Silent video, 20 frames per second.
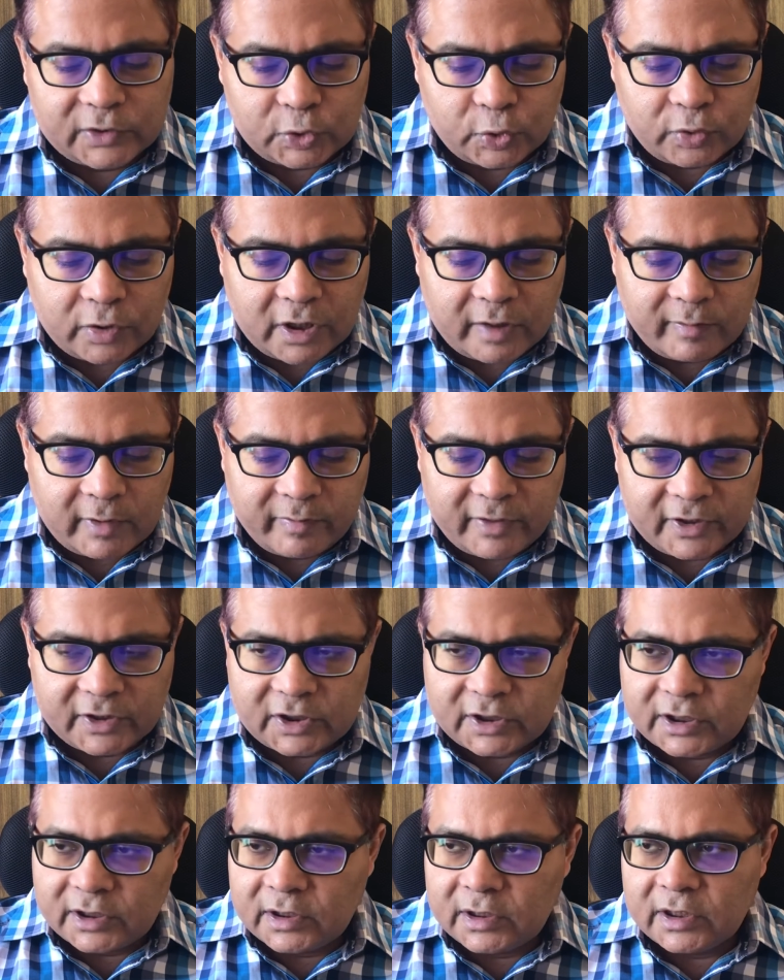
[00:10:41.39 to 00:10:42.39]
So they may
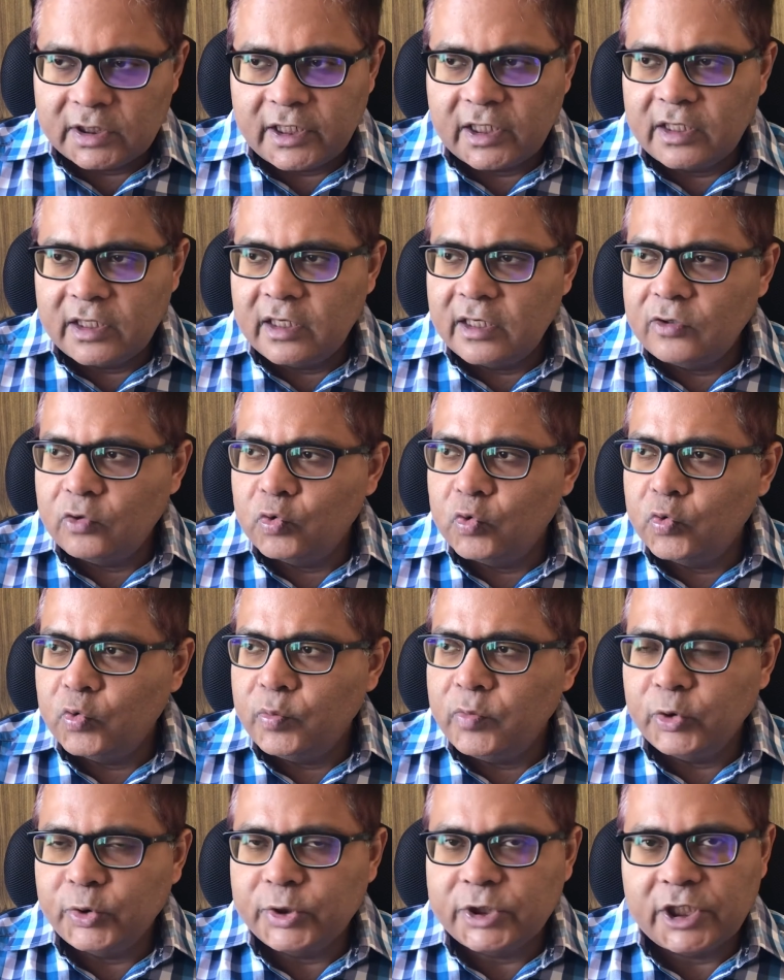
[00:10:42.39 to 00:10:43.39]
mention that they do
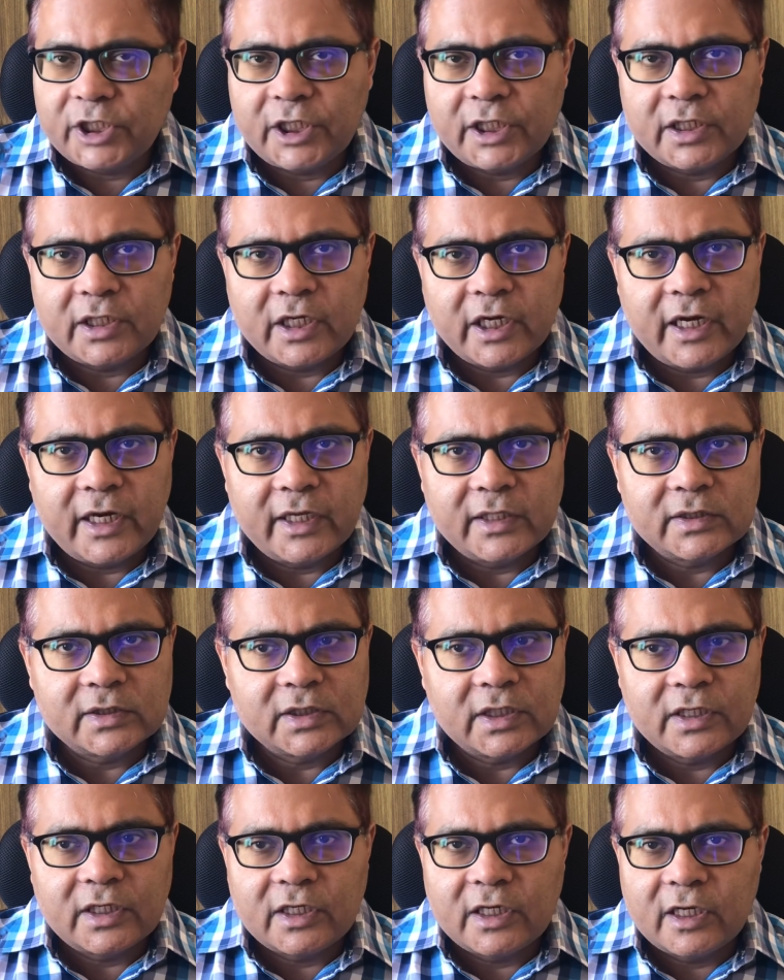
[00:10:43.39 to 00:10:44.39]
music, dance,
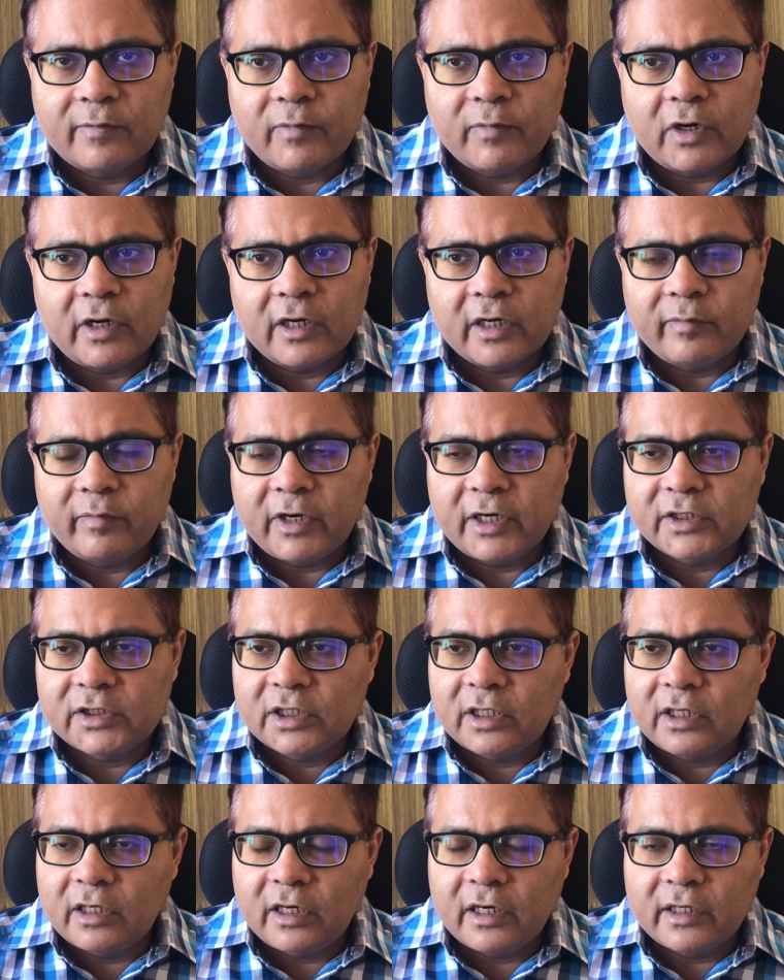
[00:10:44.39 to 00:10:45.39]
they take part in
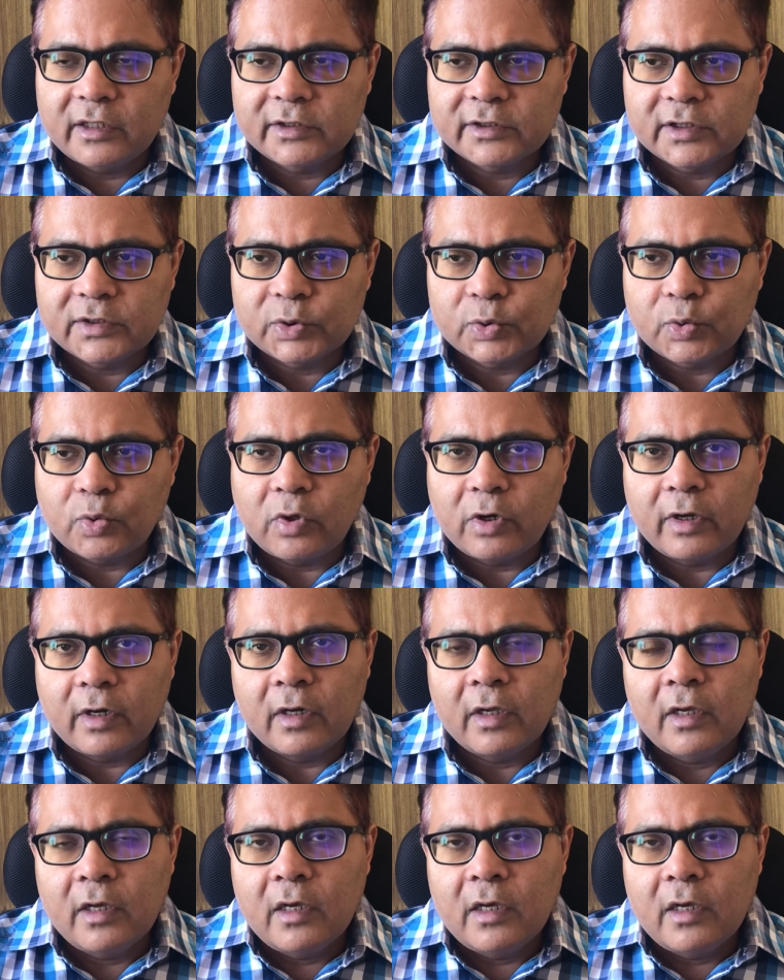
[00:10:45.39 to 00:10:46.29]
martial arts and so on.